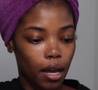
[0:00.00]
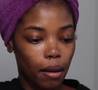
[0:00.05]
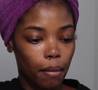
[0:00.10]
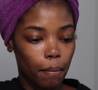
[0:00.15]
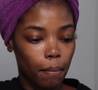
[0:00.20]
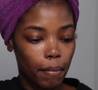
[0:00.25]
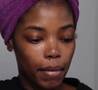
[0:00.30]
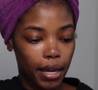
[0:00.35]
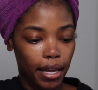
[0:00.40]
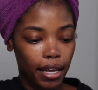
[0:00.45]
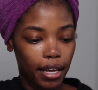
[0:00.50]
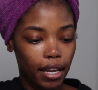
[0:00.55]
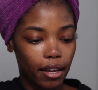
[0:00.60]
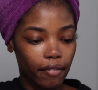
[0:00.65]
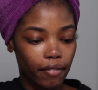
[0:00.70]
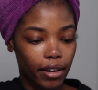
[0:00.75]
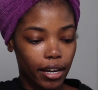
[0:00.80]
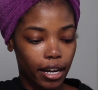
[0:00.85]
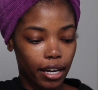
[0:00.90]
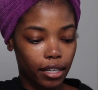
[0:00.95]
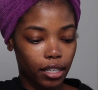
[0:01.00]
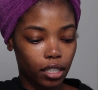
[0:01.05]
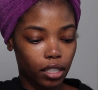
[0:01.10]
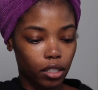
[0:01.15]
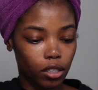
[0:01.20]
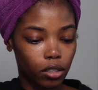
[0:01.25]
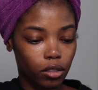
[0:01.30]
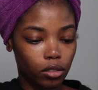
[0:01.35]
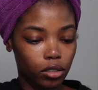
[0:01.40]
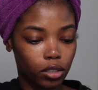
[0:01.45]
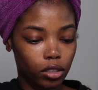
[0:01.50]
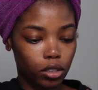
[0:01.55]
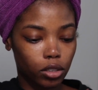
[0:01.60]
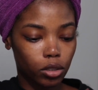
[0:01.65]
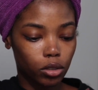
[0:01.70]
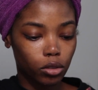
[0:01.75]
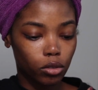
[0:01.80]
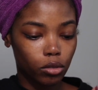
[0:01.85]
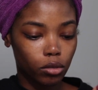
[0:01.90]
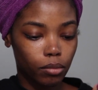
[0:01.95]
I may have gotten a little
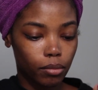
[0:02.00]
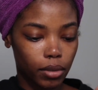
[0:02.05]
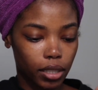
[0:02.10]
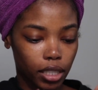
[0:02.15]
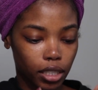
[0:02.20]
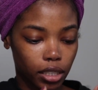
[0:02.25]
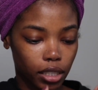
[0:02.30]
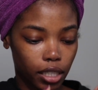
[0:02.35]
too much